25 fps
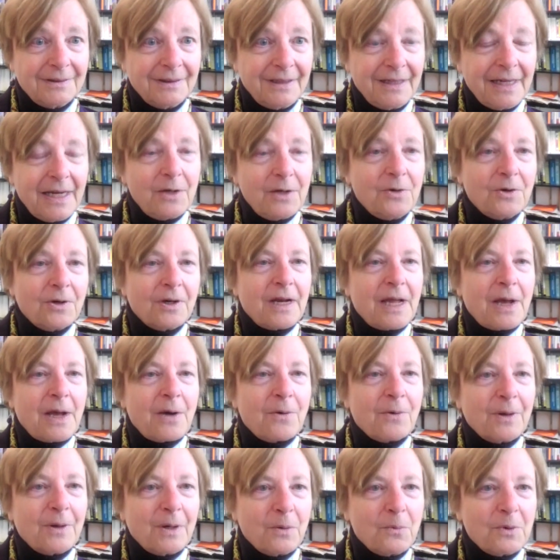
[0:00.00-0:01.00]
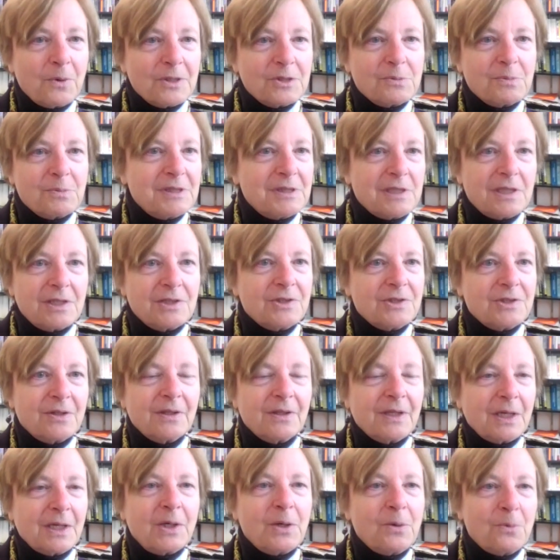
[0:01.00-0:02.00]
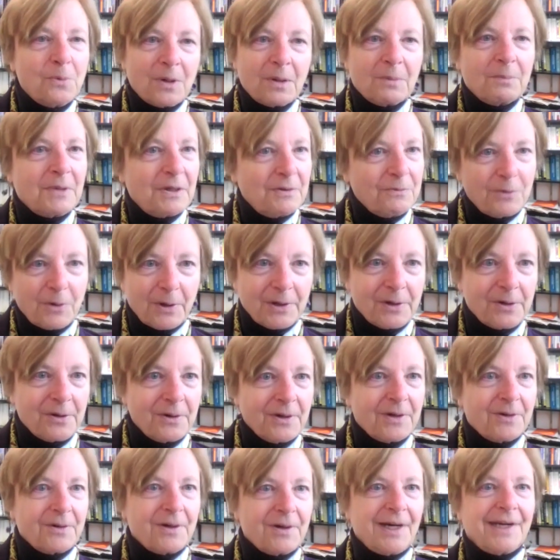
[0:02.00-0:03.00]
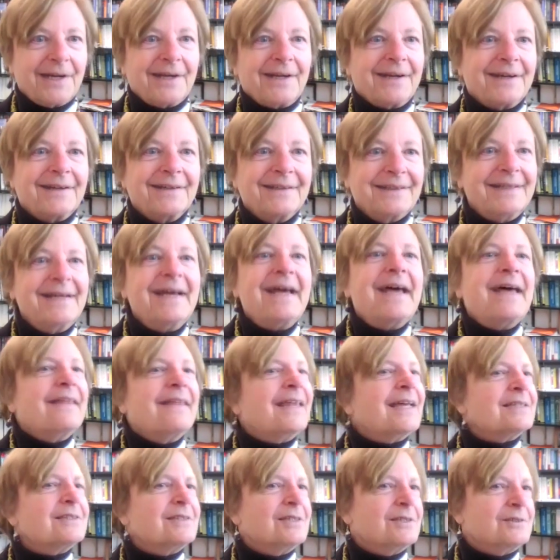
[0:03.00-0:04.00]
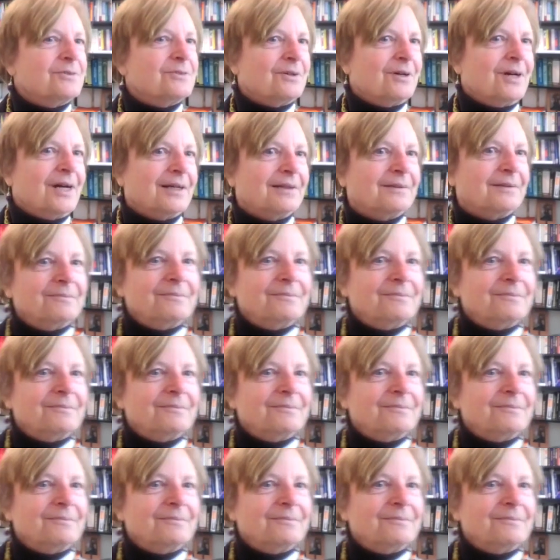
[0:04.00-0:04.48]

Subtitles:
And you're now in a worse position than you were before you agreed. That's his threat.